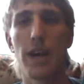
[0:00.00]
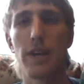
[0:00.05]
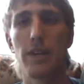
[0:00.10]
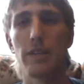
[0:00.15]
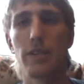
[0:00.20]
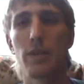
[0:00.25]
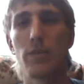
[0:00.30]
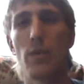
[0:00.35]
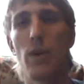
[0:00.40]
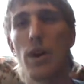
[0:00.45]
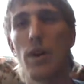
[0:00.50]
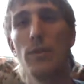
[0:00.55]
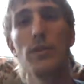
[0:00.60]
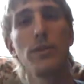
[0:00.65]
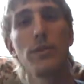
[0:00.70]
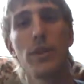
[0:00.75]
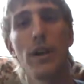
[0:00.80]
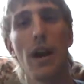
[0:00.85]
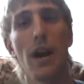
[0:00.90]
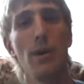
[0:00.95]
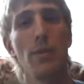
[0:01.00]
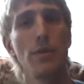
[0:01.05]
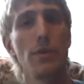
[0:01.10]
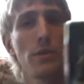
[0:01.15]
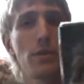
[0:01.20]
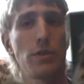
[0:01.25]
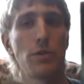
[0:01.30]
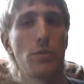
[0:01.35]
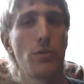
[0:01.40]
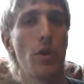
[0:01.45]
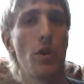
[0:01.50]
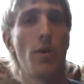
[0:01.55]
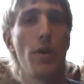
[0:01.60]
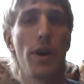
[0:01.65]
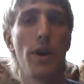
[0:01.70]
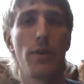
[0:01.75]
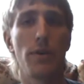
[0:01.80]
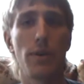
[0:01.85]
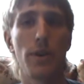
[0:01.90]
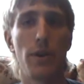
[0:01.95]
And he's like, well, I would just throw it
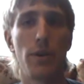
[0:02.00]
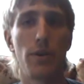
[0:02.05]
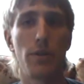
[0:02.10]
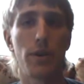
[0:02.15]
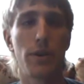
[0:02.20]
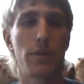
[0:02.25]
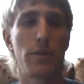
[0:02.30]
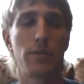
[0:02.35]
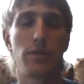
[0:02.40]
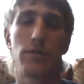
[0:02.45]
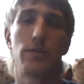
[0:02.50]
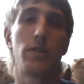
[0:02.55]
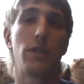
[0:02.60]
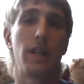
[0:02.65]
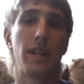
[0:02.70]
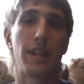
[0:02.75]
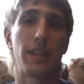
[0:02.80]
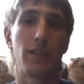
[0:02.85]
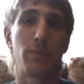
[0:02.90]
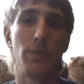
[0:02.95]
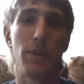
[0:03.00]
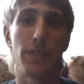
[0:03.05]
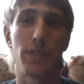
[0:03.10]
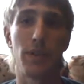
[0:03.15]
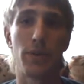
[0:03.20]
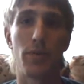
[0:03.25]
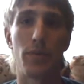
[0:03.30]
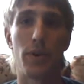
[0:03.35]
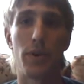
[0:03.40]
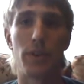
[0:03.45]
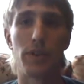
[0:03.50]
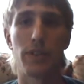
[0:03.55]
out, you know, because like it's missing one.